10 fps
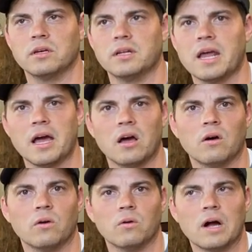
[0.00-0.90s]
and
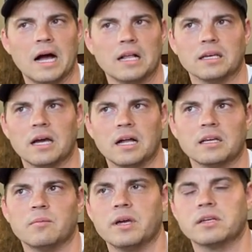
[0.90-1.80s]
now
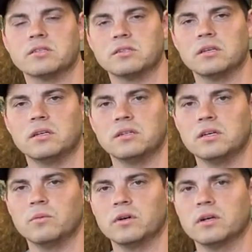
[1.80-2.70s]
Holley makes the
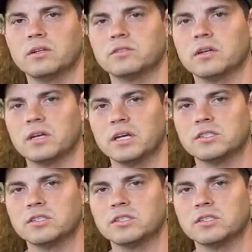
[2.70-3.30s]
D100